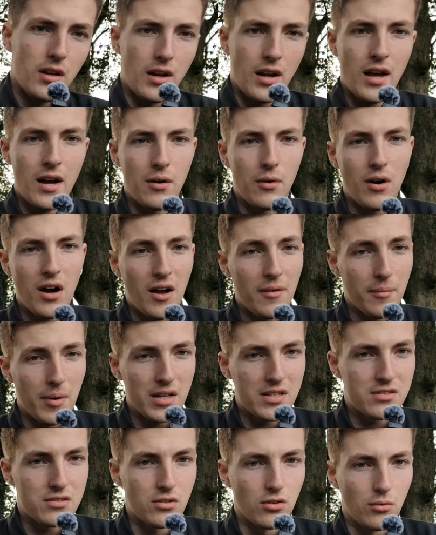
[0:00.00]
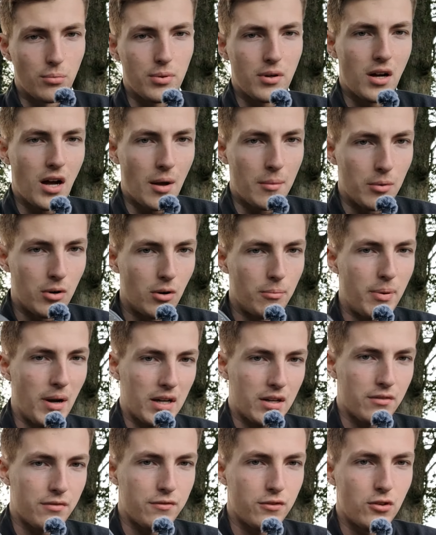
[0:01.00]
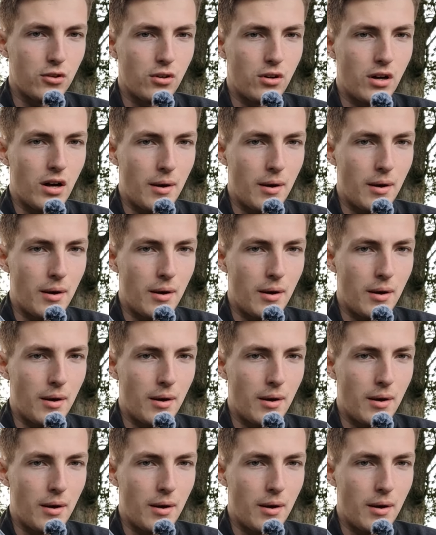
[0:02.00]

Now, I messed up. I bought a pack of 4.